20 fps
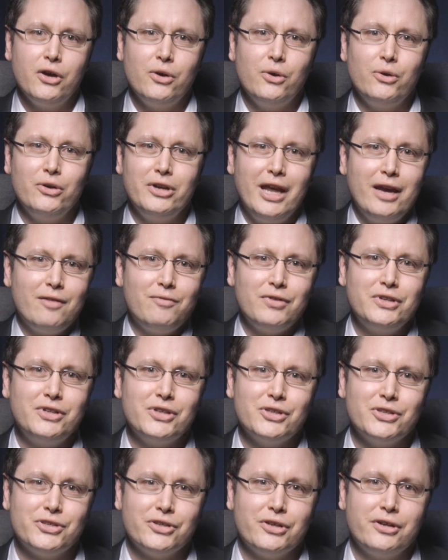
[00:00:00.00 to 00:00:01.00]
who never
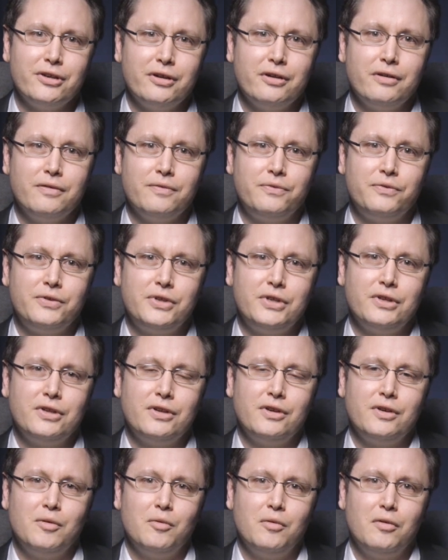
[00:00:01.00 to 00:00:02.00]
deserved
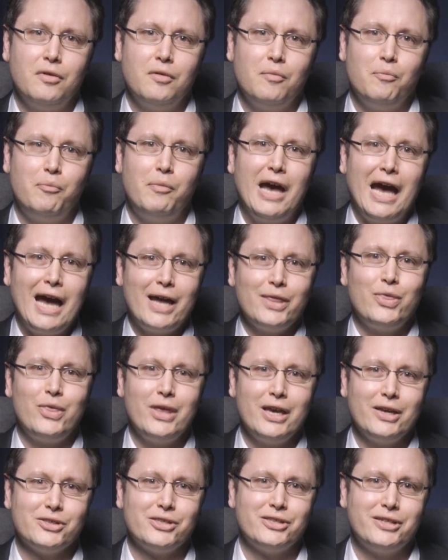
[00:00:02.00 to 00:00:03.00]
bad
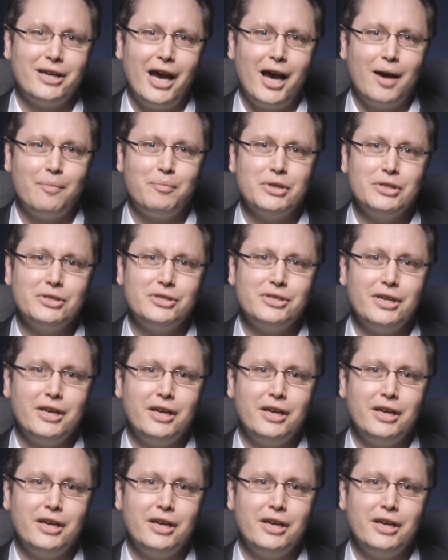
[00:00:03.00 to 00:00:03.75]
things to happen to